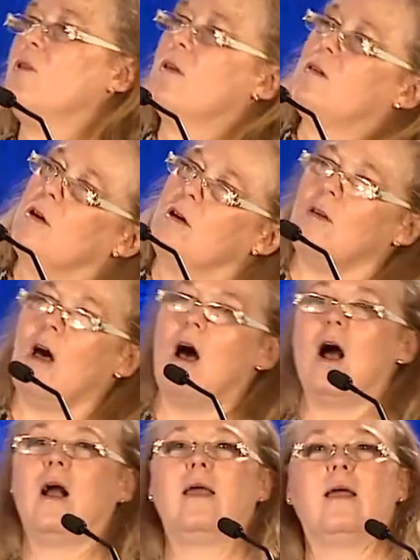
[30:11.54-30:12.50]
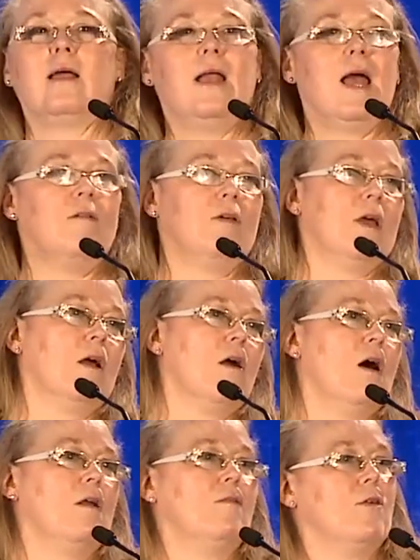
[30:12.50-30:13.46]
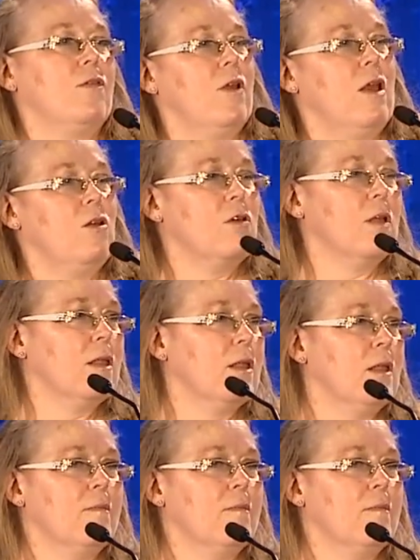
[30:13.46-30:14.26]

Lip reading: just start talking and having a conversation.